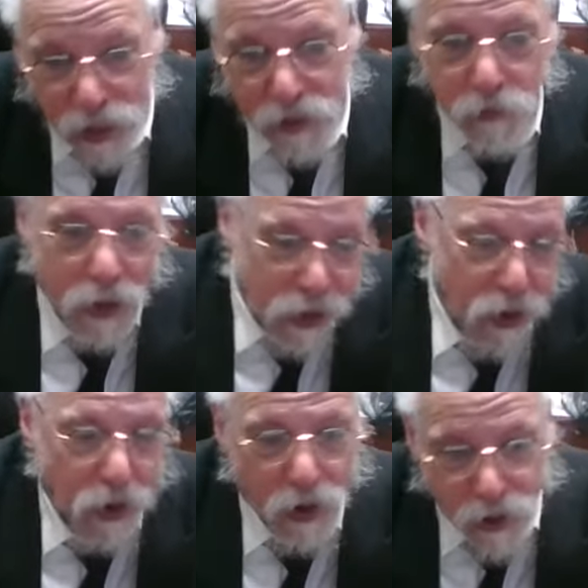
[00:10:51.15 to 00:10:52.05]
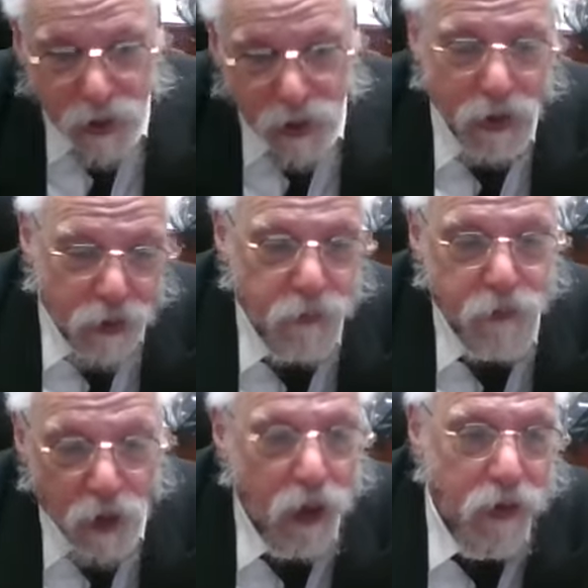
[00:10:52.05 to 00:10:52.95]
anyway guarding the
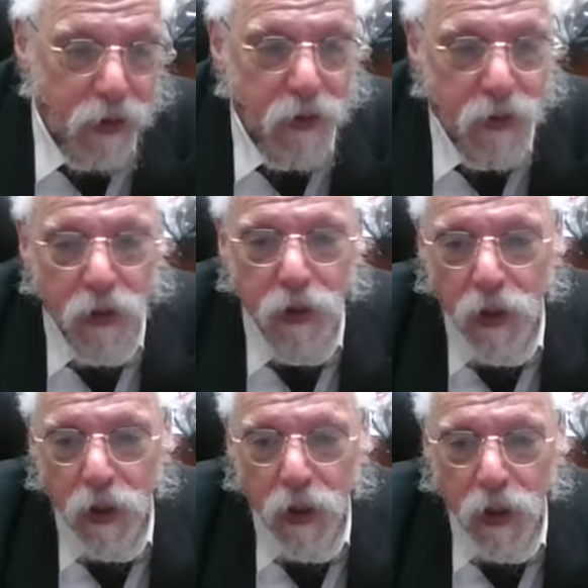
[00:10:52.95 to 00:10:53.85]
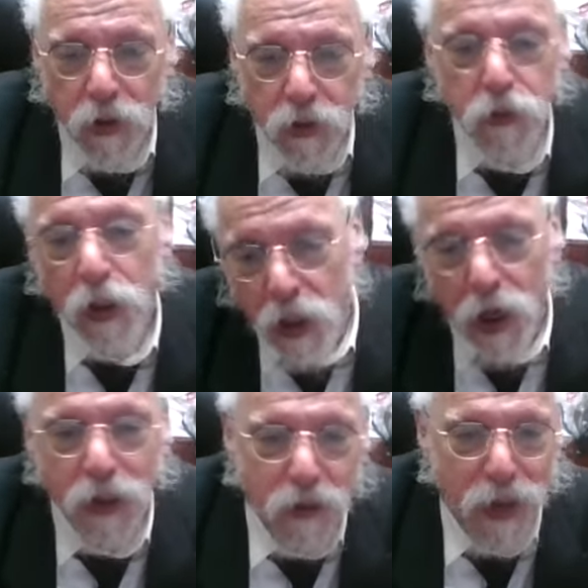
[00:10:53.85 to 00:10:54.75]
front, you can
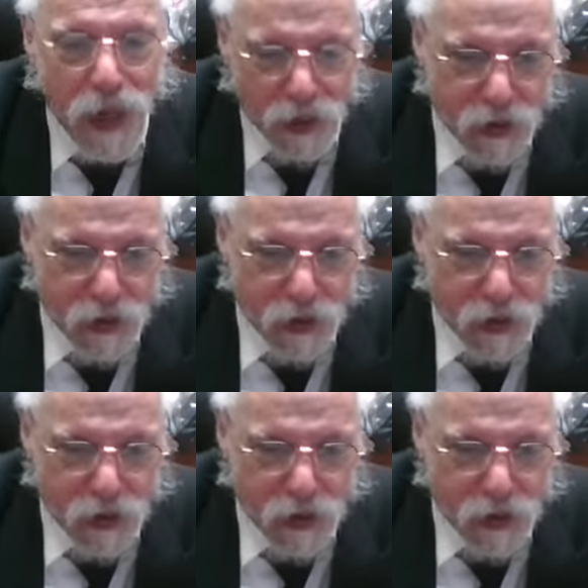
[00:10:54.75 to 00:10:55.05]
guard the back.